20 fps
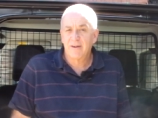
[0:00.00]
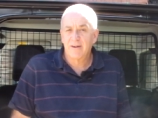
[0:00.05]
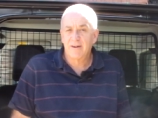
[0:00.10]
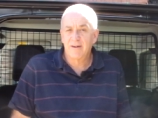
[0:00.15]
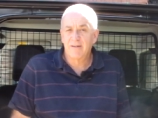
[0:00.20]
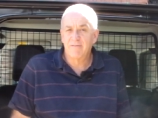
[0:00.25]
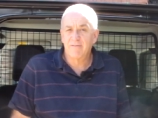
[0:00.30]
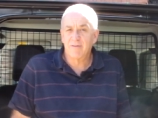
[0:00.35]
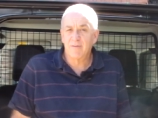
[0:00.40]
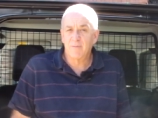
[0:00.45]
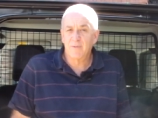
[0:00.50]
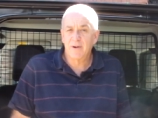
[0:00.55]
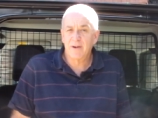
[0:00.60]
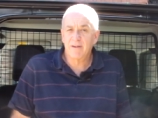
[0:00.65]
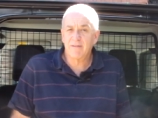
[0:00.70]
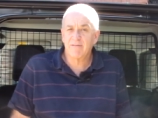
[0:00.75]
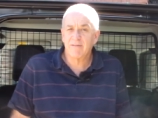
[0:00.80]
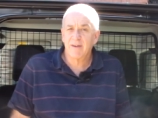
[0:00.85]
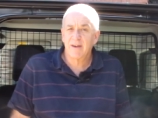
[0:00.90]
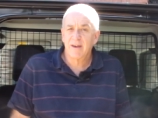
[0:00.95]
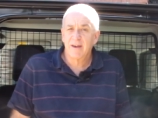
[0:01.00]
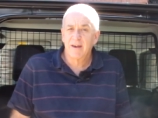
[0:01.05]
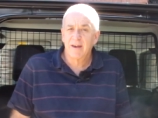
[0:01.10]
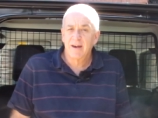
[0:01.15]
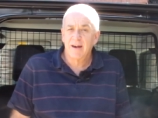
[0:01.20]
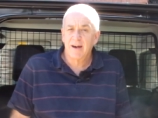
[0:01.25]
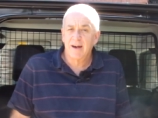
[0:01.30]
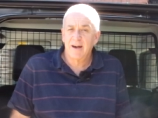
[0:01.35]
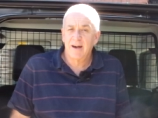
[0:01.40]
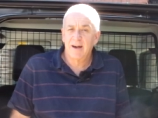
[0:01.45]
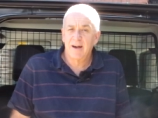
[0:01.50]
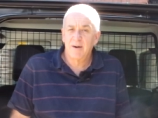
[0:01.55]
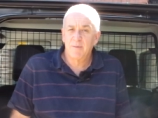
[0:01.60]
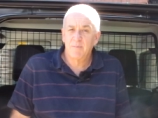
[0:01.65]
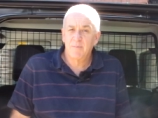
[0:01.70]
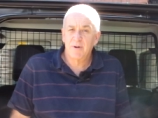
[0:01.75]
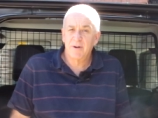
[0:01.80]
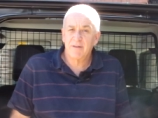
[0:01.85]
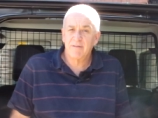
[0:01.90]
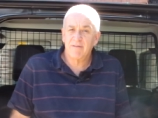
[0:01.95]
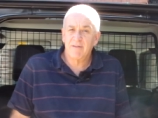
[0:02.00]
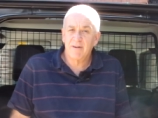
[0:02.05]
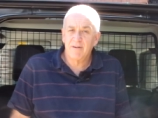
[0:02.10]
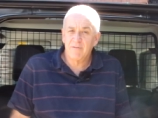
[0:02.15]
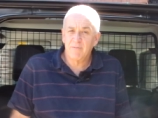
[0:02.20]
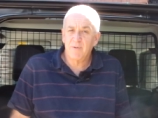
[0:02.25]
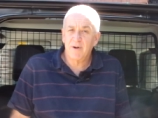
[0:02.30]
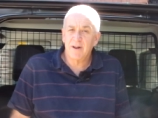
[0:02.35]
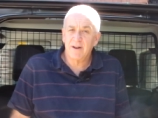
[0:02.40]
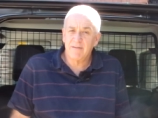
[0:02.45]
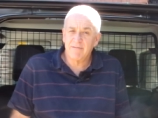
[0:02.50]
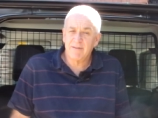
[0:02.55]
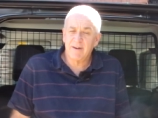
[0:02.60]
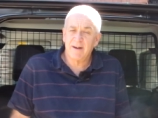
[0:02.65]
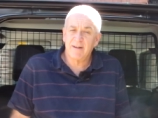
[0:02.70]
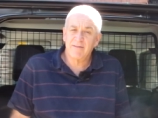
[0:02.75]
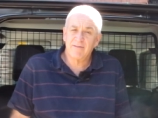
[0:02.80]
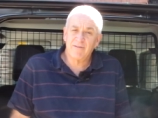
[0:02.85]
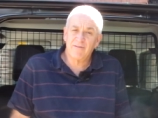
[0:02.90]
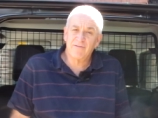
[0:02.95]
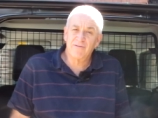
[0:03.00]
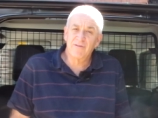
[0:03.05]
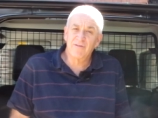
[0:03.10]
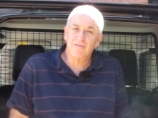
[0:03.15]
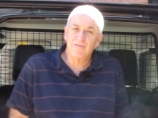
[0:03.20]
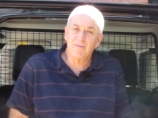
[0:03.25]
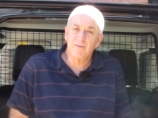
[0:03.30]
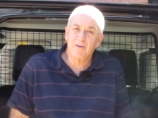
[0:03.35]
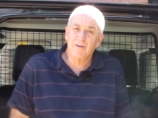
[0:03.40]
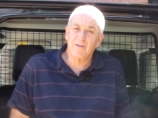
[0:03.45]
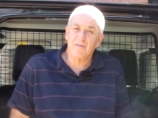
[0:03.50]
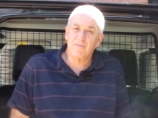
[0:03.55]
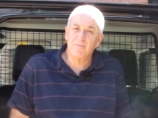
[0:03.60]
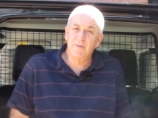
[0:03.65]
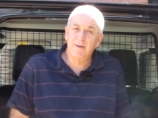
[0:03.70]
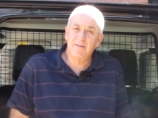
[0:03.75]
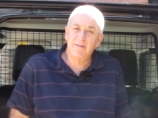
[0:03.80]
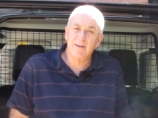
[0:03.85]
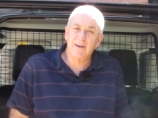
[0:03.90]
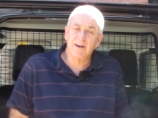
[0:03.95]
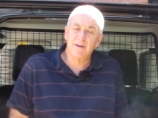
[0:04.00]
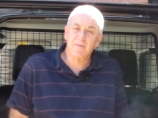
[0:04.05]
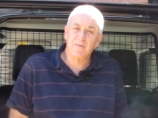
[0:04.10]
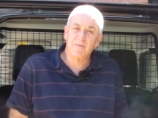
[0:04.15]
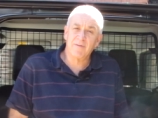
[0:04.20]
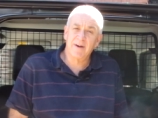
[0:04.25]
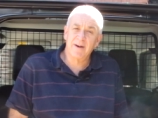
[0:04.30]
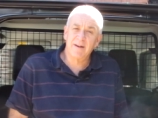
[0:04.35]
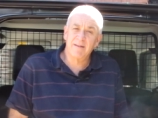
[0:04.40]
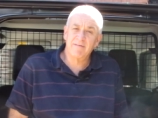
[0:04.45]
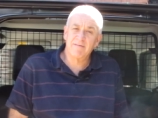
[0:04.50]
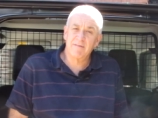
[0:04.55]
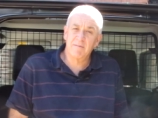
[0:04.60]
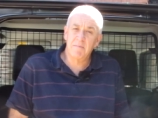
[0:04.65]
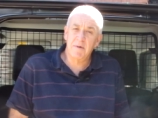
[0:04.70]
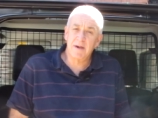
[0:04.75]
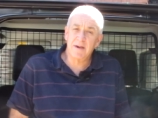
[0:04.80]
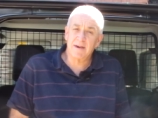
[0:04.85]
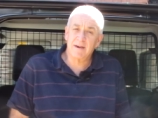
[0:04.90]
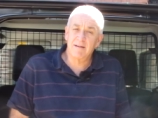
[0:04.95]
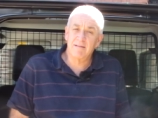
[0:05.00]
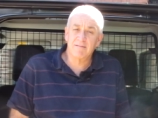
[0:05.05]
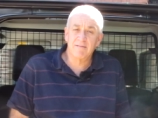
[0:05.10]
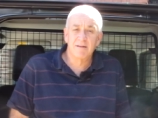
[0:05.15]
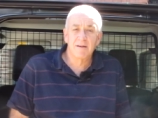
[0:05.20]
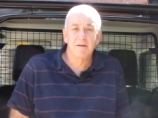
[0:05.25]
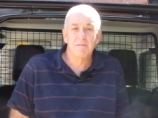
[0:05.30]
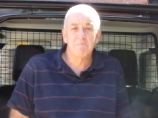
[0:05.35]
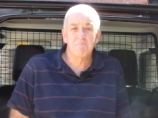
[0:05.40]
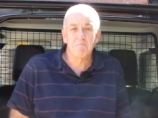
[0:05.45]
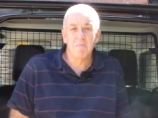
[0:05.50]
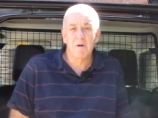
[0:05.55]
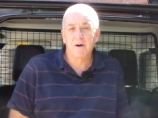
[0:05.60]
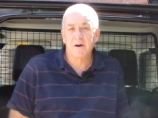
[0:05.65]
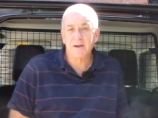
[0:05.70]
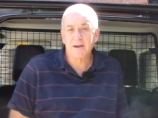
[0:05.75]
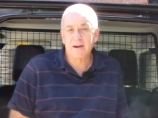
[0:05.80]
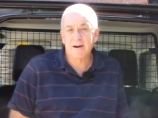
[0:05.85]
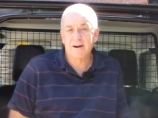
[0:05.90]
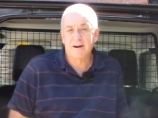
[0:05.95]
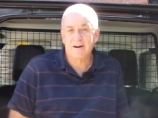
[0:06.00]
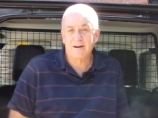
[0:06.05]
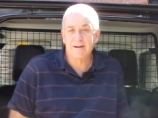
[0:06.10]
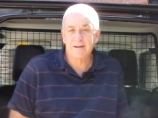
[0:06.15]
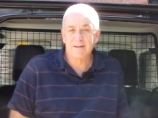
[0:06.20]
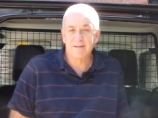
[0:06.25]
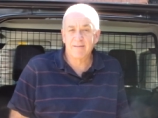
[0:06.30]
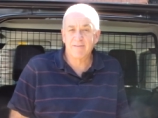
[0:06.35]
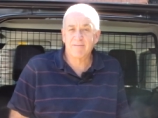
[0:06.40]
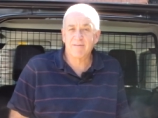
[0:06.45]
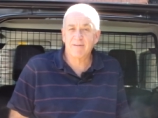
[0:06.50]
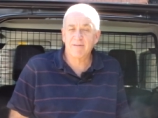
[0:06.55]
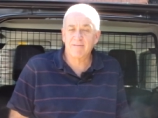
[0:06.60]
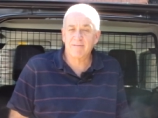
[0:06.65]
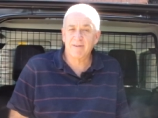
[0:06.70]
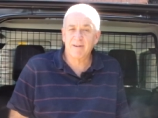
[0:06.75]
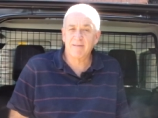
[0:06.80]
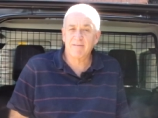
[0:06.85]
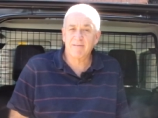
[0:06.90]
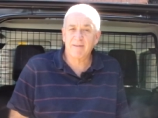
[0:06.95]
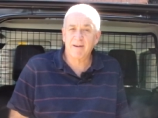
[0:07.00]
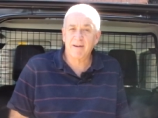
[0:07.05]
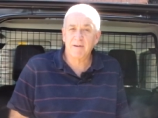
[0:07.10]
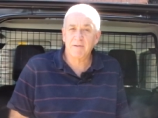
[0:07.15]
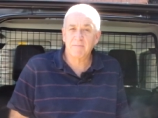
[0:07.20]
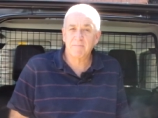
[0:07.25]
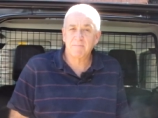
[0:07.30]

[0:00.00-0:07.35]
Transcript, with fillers: over the weeks. Um, but uh, as well as that, just do some cosmetic upgrades to make it my car, as, as they say.